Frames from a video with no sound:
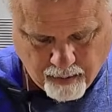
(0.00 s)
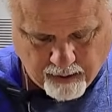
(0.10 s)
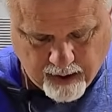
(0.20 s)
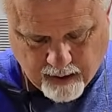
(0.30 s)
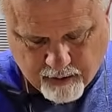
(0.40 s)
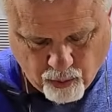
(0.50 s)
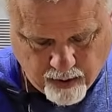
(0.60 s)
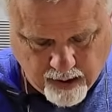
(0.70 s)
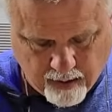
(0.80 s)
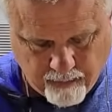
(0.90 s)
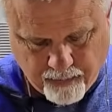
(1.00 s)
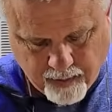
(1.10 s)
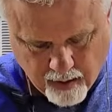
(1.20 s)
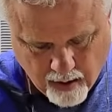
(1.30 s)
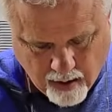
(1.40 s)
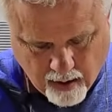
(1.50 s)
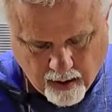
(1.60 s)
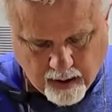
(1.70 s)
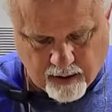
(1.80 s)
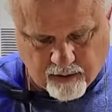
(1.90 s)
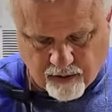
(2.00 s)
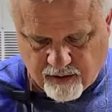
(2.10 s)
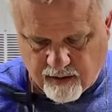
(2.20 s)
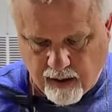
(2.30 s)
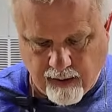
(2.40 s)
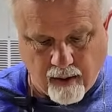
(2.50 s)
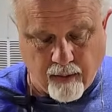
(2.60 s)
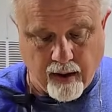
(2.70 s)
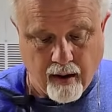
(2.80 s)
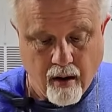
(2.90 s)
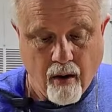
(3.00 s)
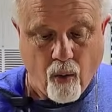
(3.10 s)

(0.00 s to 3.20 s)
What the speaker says: But that is wet, and it's going to stay that way.